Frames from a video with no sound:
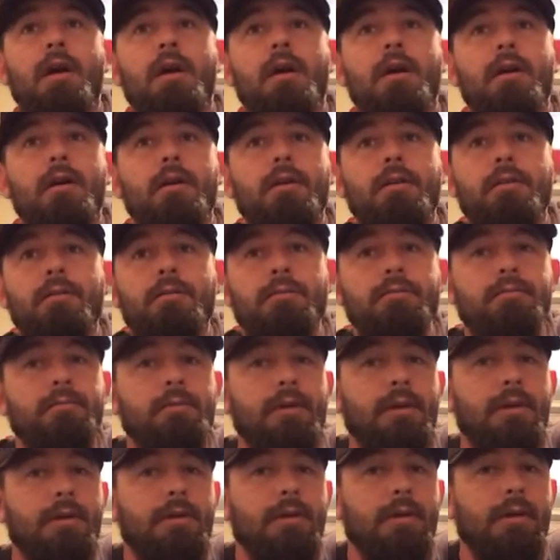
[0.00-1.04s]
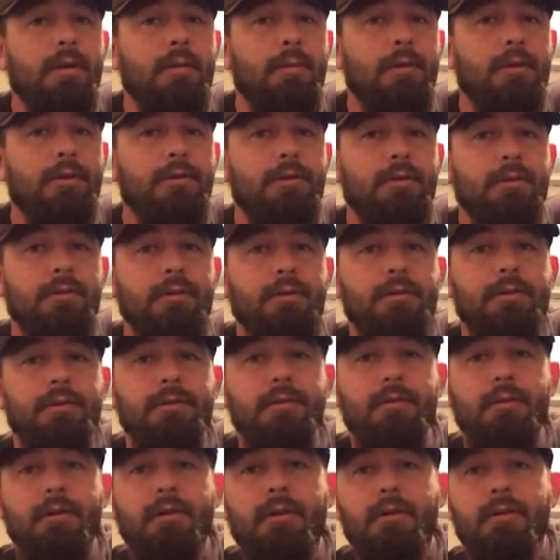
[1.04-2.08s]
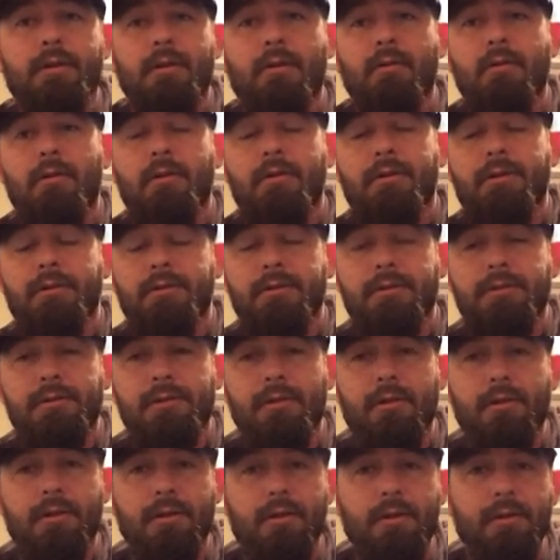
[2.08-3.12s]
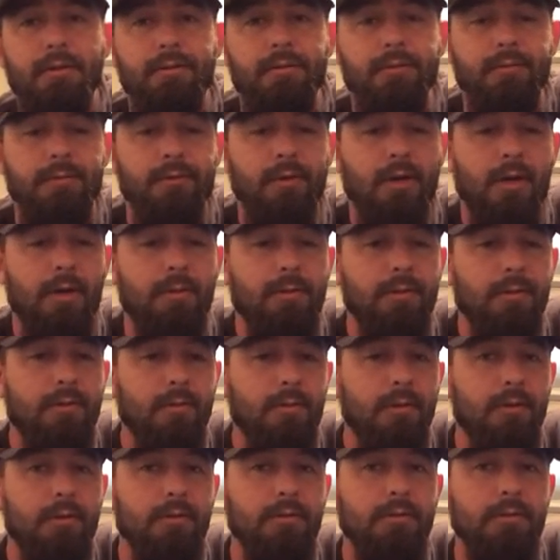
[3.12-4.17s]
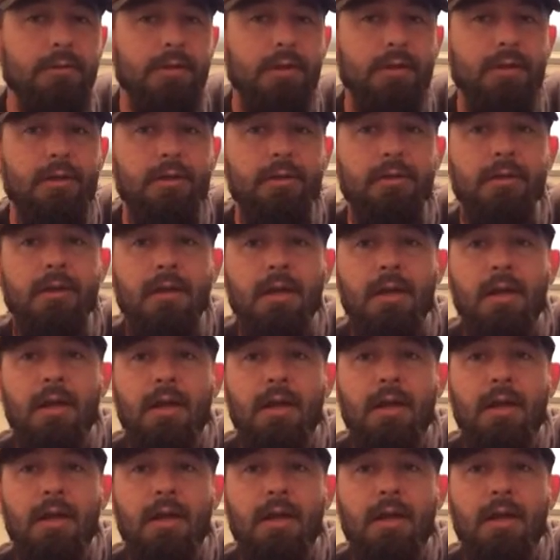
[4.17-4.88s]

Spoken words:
And yeah, make sure that you go on and start subscribing to my newsletter,